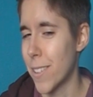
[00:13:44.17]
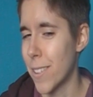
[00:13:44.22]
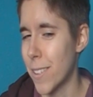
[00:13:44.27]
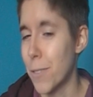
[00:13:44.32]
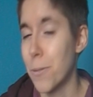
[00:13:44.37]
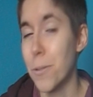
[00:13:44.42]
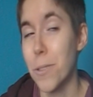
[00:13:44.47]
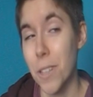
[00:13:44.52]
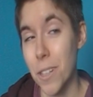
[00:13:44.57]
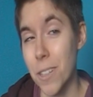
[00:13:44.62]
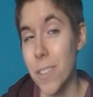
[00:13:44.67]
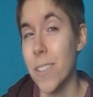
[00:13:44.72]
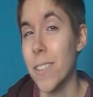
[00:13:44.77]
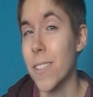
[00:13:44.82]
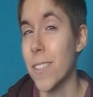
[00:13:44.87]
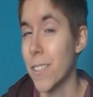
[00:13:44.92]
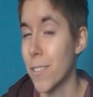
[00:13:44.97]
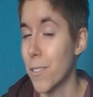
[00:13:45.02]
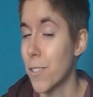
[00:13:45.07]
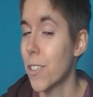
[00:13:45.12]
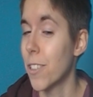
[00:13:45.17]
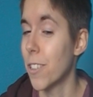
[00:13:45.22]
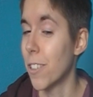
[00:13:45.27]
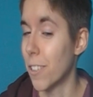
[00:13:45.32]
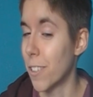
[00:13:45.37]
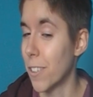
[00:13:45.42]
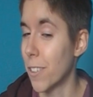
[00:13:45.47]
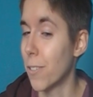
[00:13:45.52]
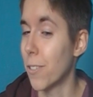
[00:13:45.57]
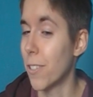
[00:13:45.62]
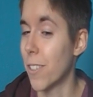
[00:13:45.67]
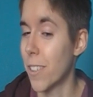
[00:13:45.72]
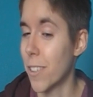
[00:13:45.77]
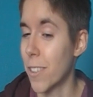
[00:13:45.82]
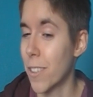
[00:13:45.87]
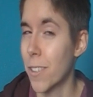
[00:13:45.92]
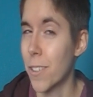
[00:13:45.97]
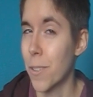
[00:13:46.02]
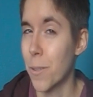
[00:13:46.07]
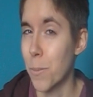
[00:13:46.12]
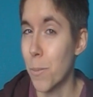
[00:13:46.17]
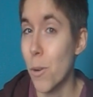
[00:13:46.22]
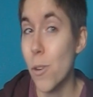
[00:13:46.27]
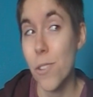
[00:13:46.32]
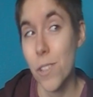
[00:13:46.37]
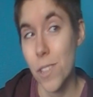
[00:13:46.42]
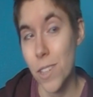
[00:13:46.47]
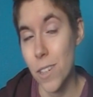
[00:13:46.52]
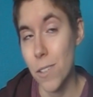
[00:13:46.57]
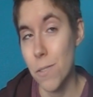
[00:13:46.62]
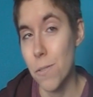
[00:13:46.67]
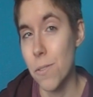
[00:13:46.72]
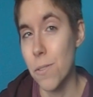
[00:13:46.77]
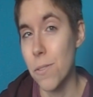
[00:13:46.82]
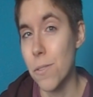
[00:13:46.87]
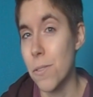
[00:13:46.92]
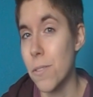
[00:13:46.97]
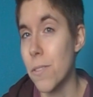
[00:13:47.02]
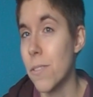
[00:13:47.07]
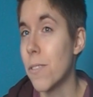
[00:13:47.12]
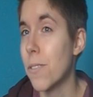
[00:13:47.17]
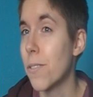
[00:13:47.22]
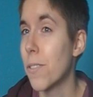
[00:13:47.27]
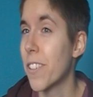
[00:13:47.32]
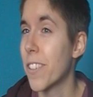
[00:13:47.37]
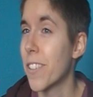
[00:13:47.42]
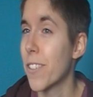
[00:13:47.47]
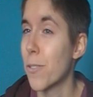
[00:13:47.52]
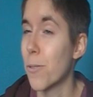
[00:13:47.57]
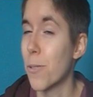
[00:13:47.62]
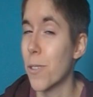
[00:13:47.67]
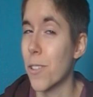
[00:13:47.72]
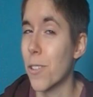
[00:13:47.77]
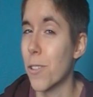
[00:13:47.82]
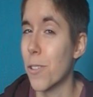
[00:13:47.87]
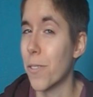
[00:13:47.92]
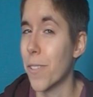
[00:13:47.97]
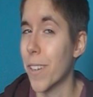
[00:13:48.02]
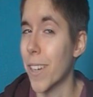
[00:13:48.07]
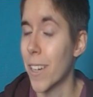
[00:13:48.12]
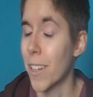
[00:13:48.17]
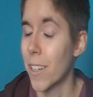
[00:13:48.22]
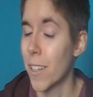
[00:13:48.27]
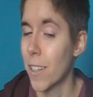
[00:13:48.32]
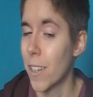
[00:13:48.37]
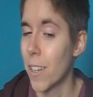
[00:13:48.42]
it was nice, it was good, it was positive, which is always a good thing.